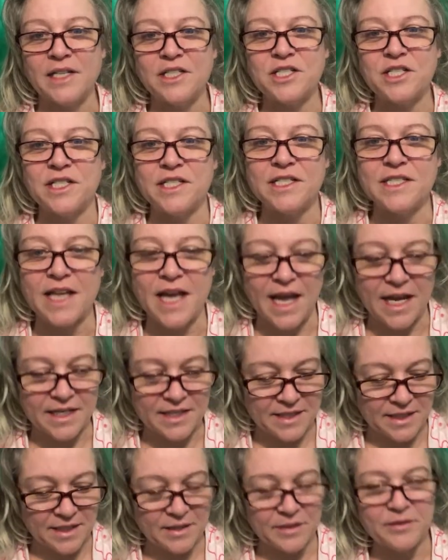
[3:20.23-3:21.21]
She's
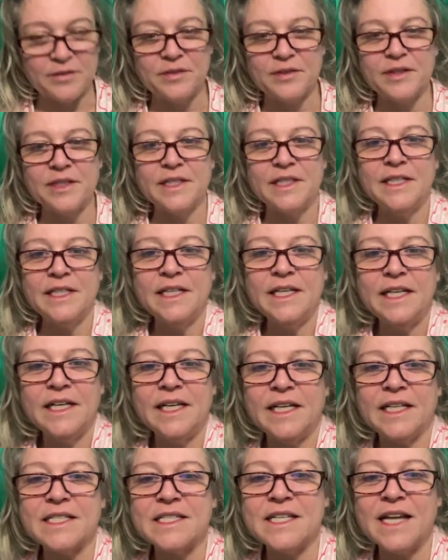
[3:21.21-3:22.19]
active.
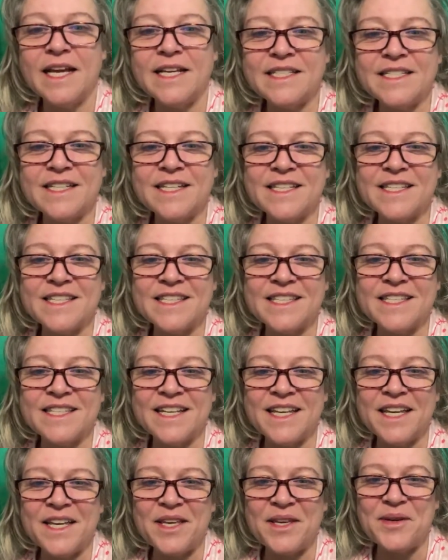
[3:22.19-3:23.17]
It's nice to see
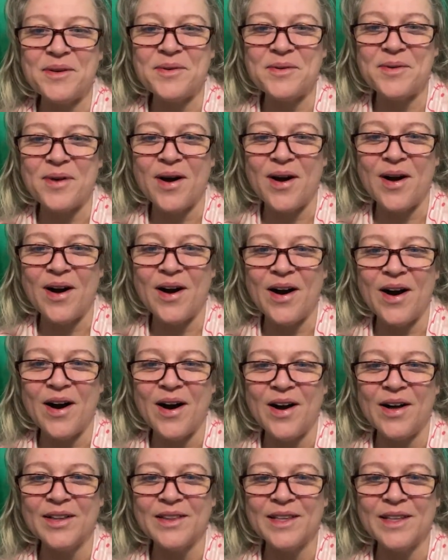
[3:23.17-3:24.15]
you
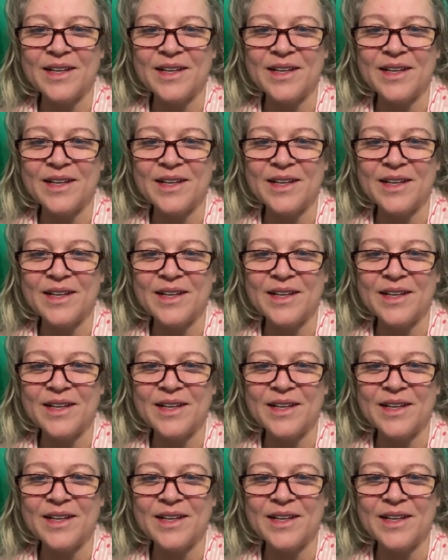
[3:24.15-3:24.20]
all.